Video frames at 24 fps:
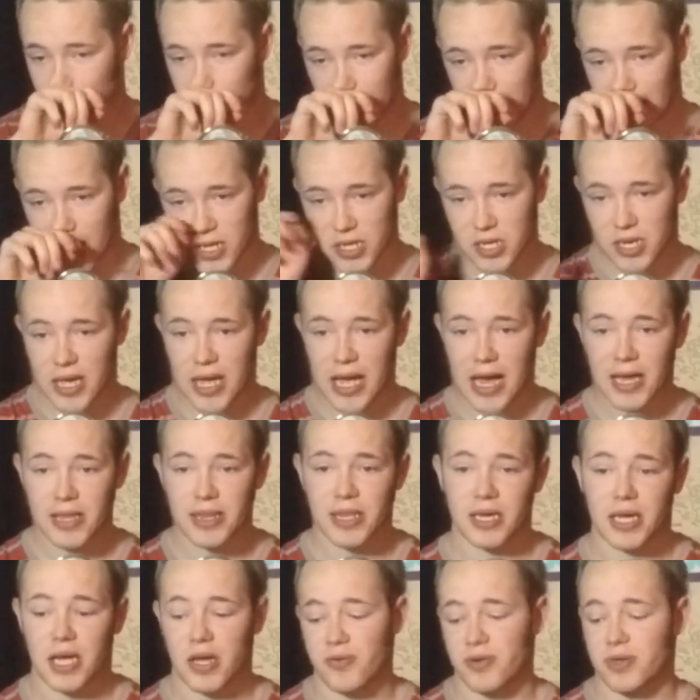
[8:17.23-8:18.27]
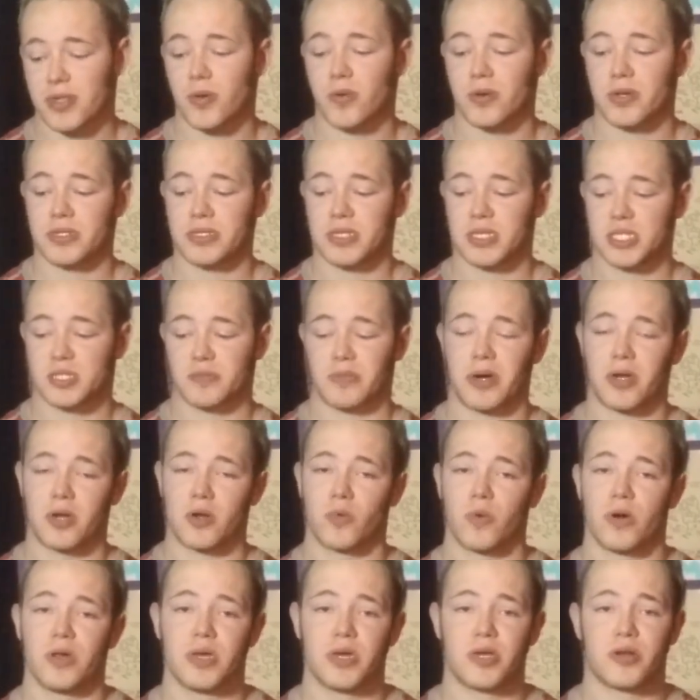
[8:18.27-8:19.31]
I could add. Like, I really want to see
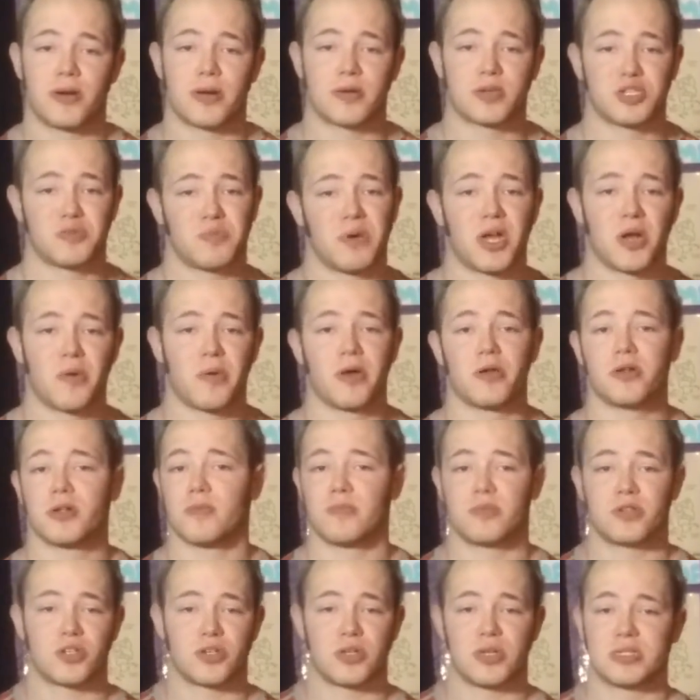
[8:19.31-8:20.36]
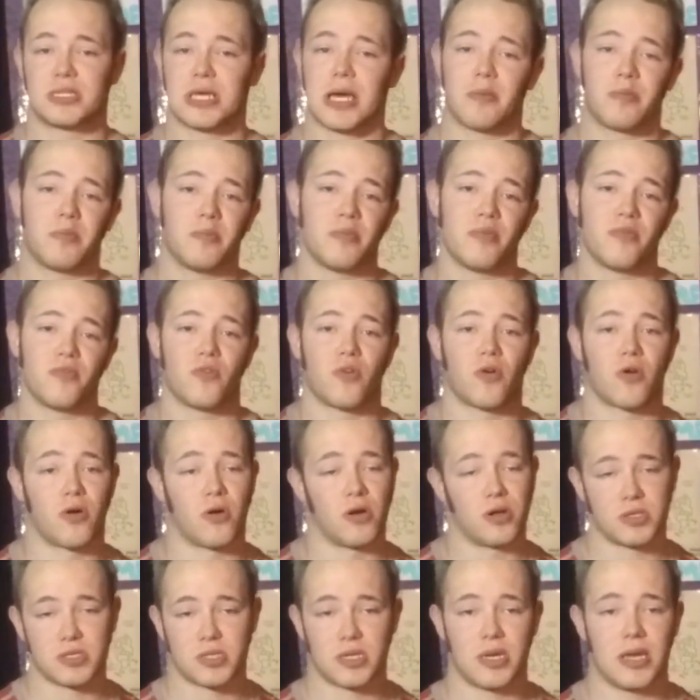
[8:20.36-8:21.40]
Spider-Gwen interact with Spider-Man, which I'm sure that's happened before
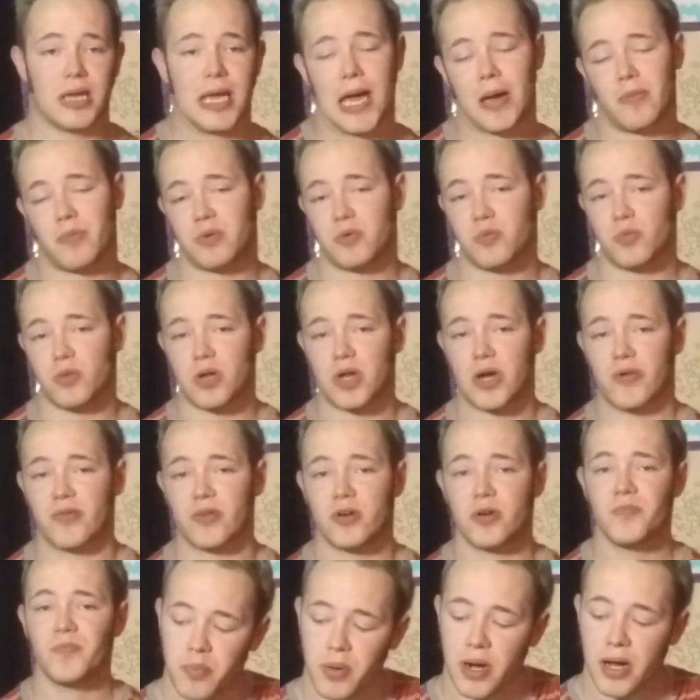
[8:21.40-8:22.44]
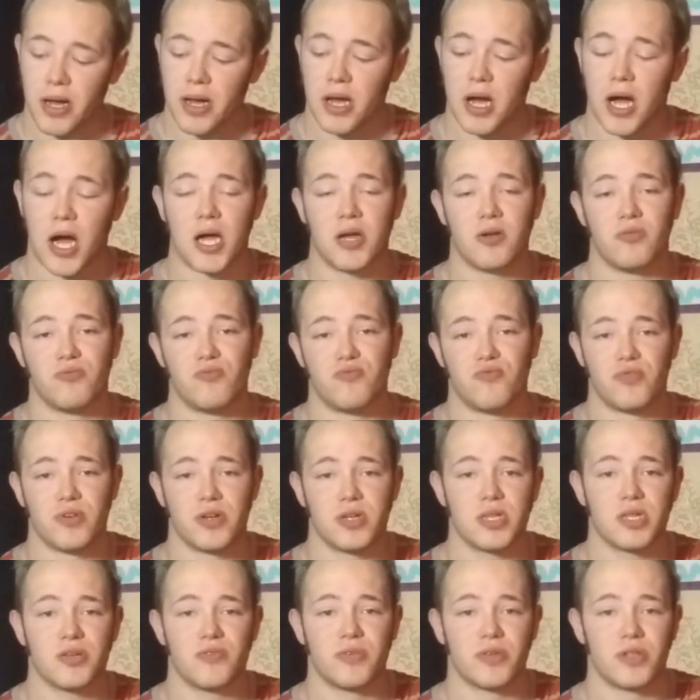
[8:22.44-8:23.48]
or is going to happen, whatever. But I
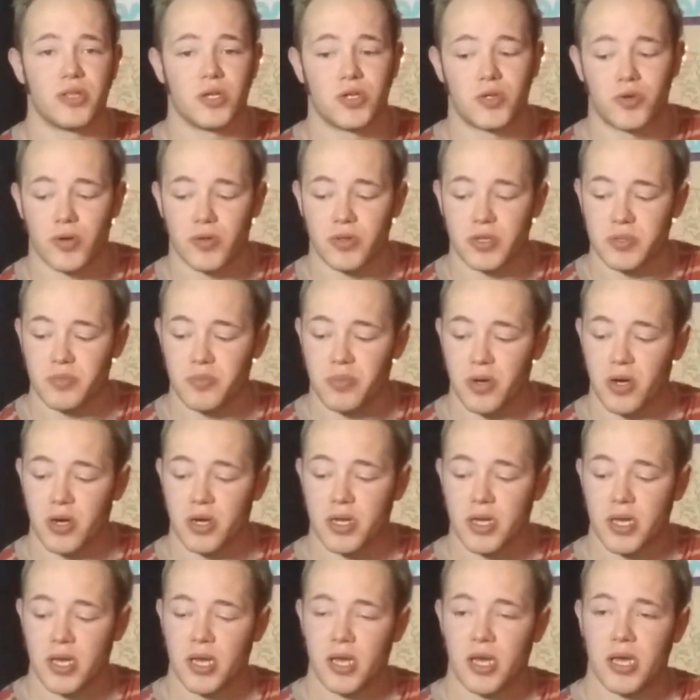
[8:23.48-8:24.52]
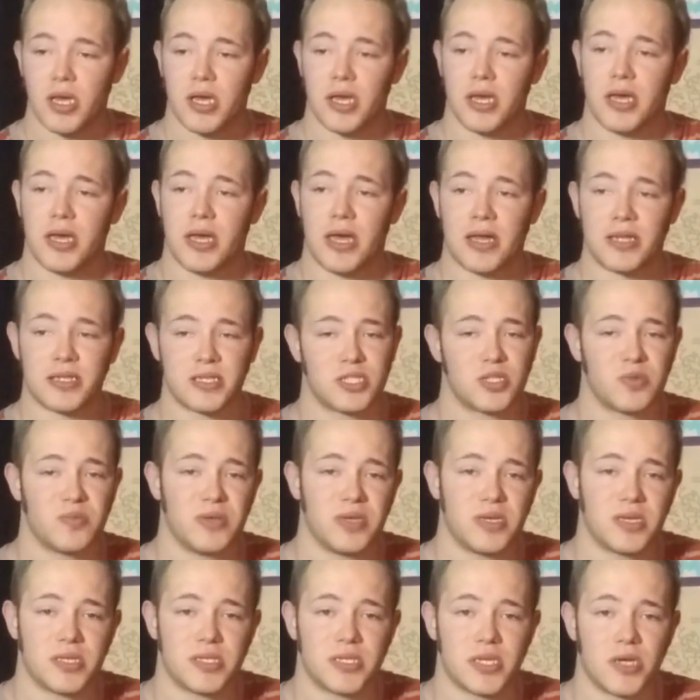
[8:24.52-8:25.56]
really, really enjoyed this book. It ends to
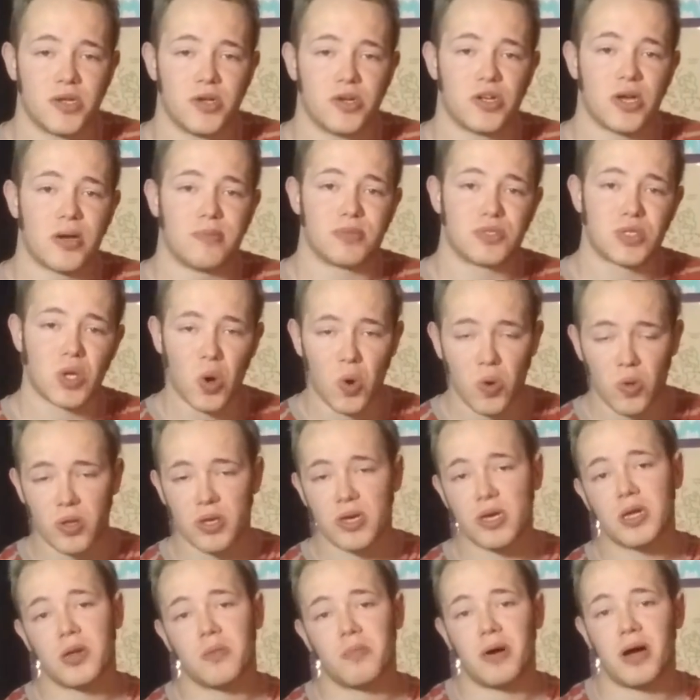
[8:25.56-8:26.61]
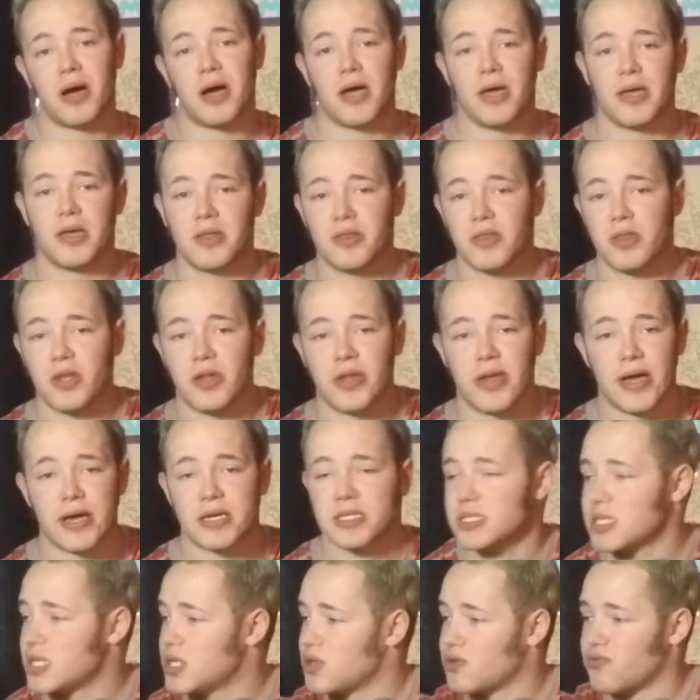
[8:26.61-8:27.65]
be continued. I'm totally going to buy the
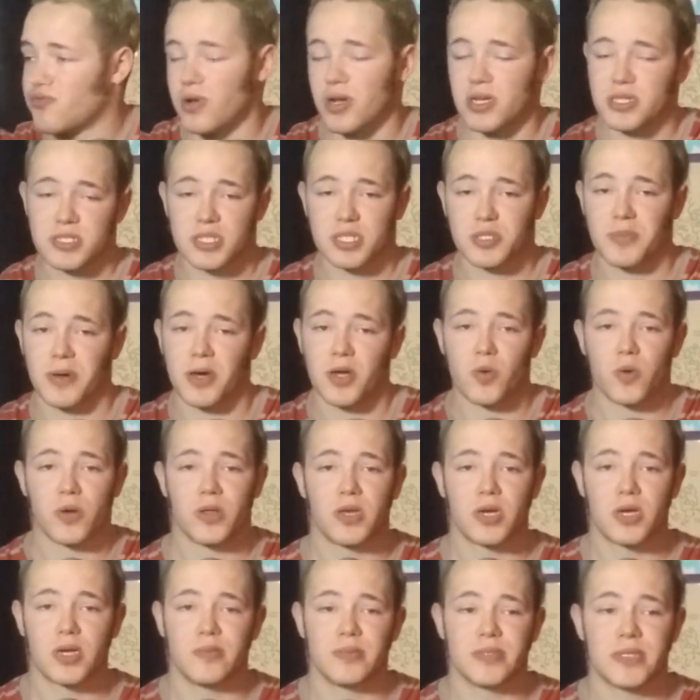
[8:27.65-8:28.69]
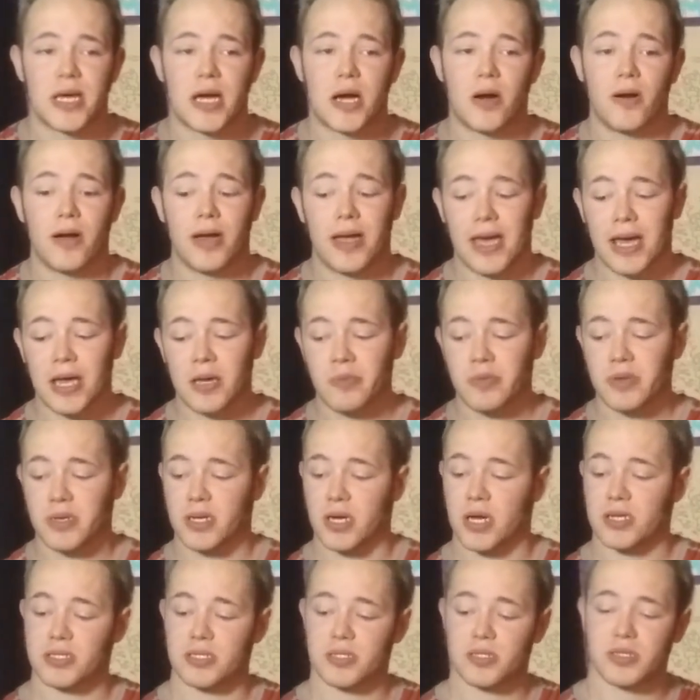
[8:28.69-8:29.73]
next and the rest of Spider-Gwen that comes out. And
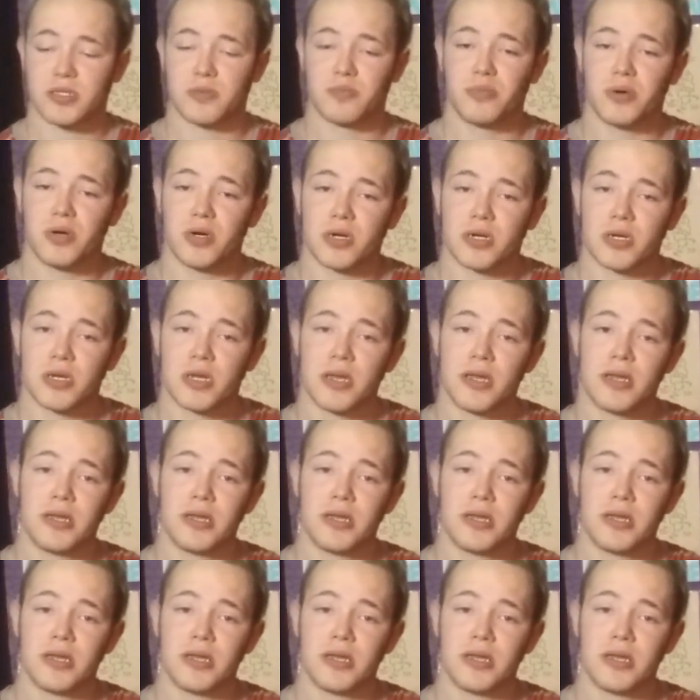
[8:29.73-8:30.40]
because of this book,